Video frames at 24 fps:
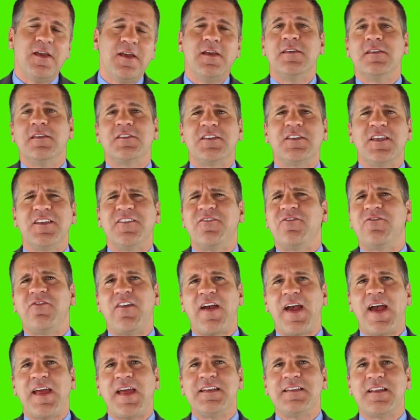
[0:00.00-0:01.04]
You see,
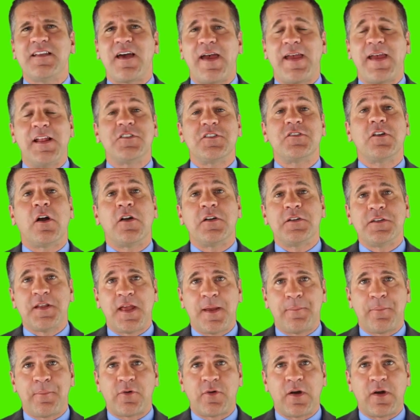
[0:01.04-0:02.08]
fad diets are
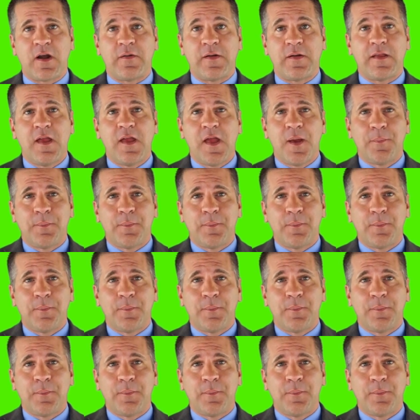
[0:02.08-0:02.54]
temporary,